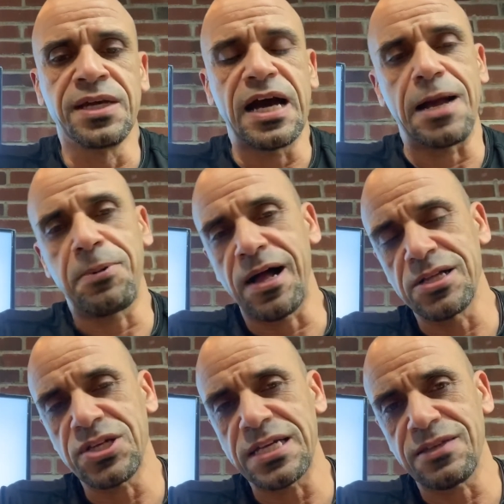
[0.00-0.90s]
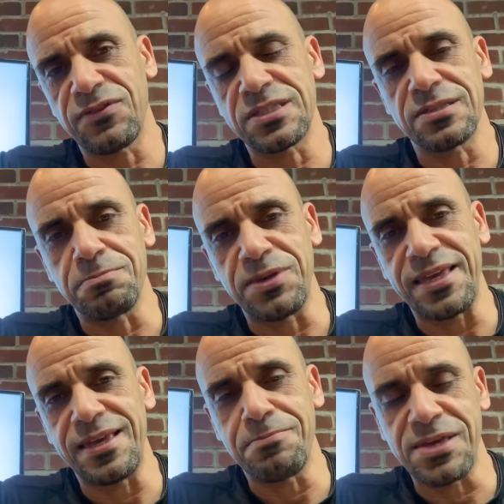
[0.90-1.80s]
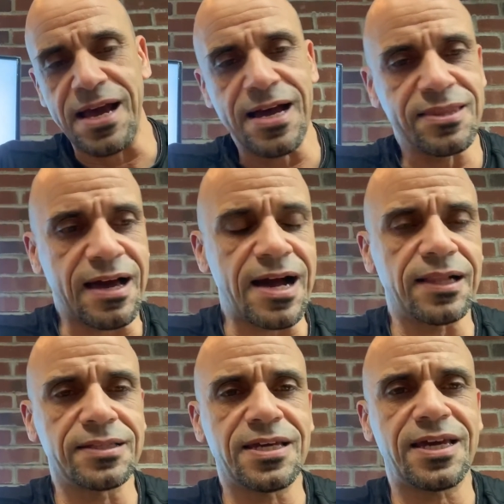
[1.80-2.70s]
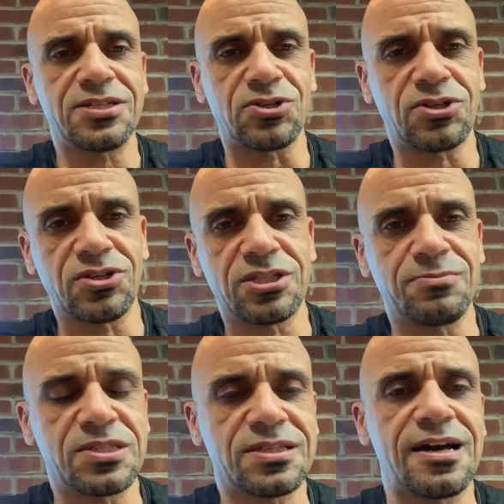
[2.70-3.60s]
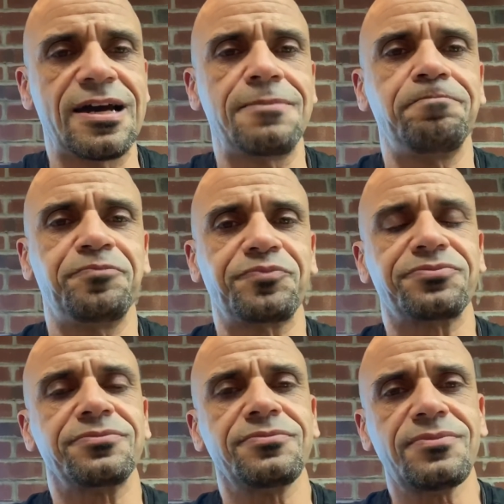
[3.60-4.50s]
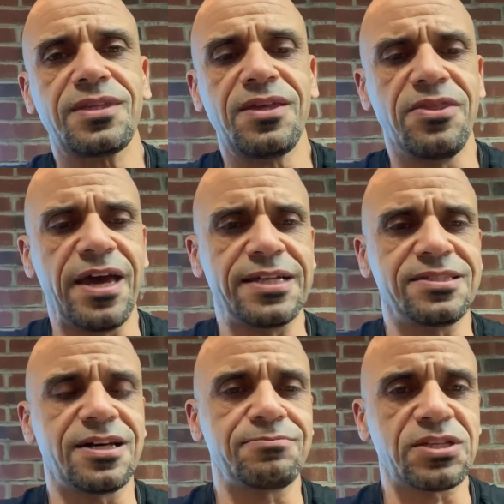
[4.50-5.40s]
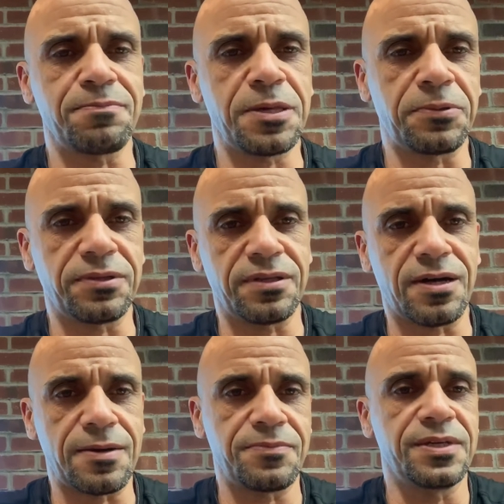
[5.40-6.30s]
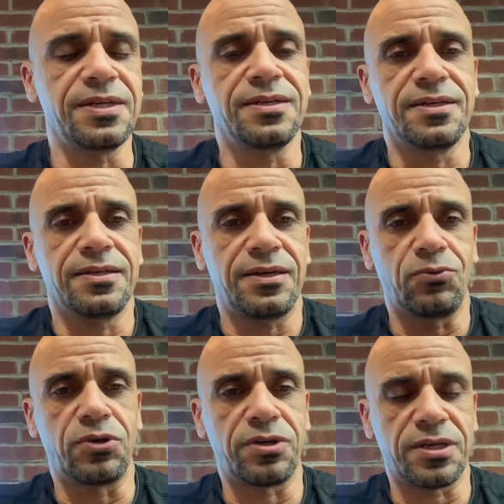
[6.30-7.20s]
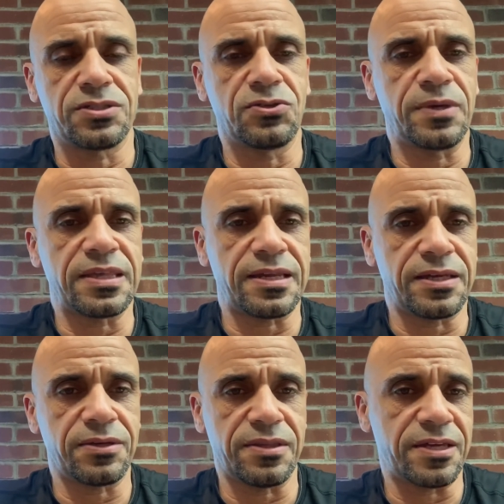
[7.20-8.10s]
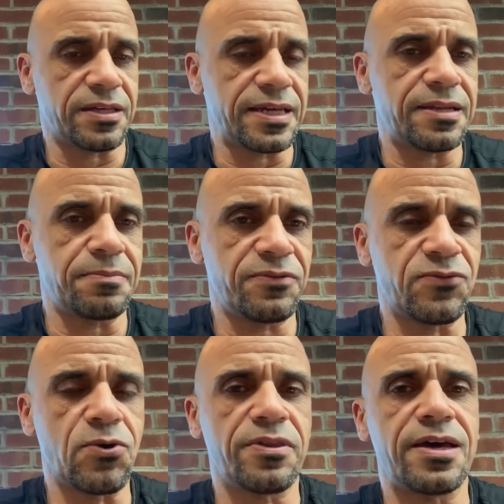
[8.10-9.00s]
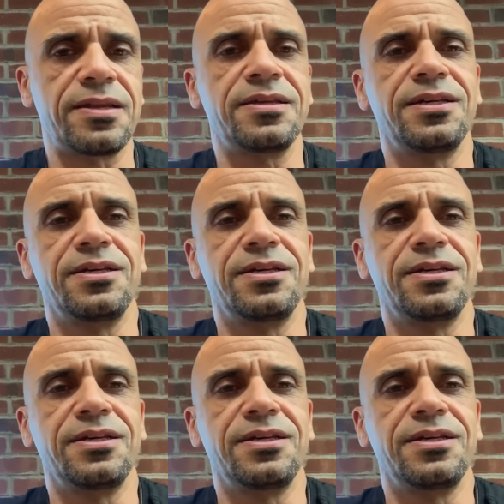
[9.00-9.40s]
I apologize if it's beyond the holidays or Christmas time that some people were assuming that they could get it before then.